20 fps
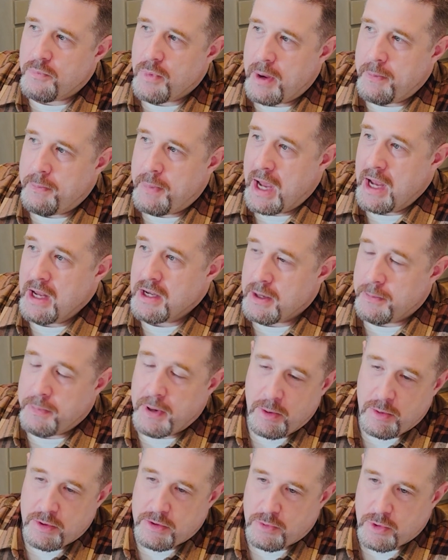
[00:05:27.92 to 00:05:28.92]
I paint with
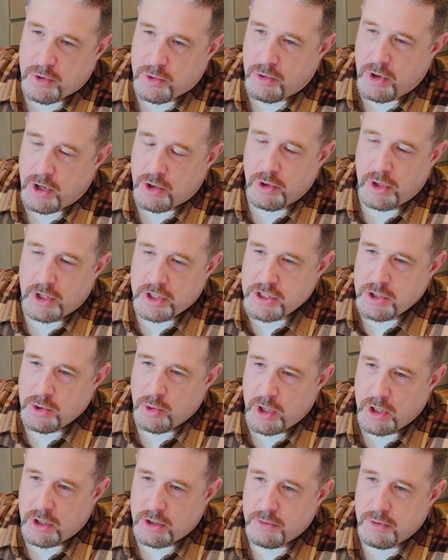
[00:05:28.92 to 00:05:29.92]
acrylics and
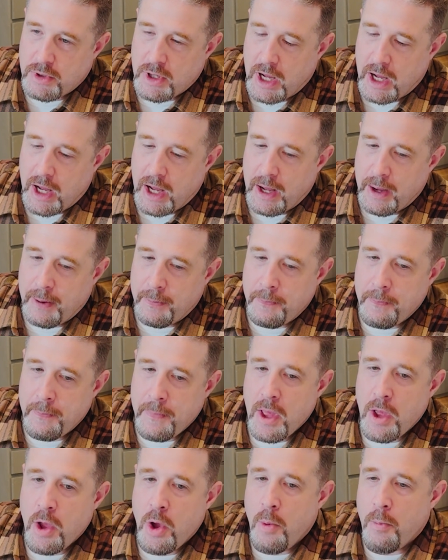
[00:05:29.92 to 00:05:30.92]
oil,
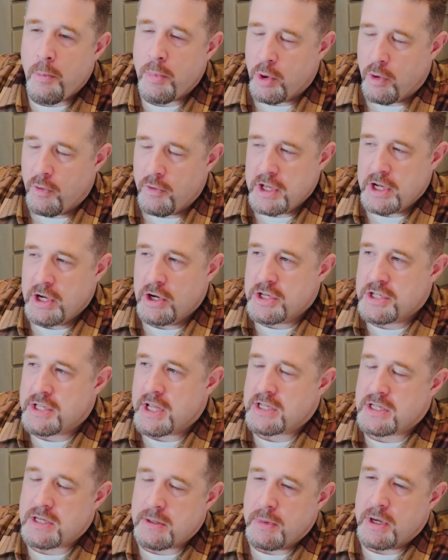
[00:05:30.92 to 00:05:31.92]
but over the years
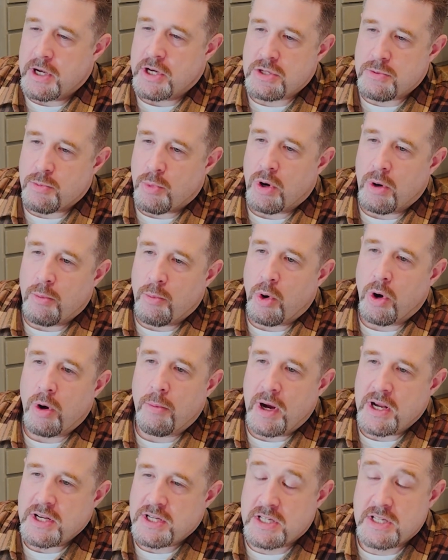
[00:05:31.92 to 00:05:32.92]
that's diminished more and more.
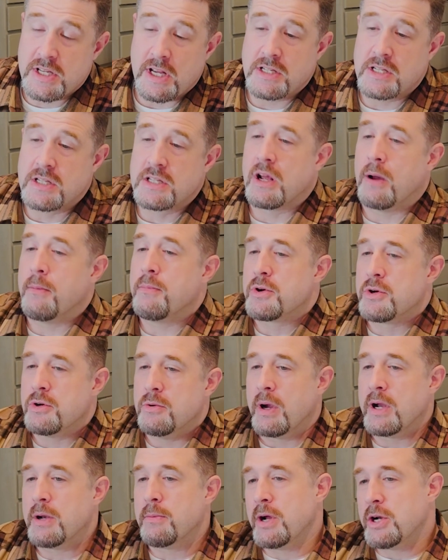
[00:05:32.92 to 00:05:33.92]
My successes come
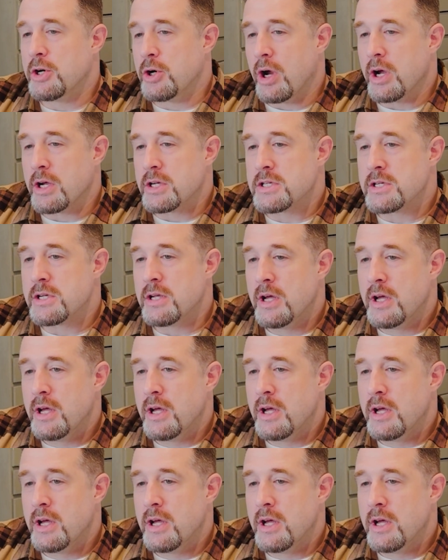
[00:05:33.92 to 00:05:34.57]
through my drawings.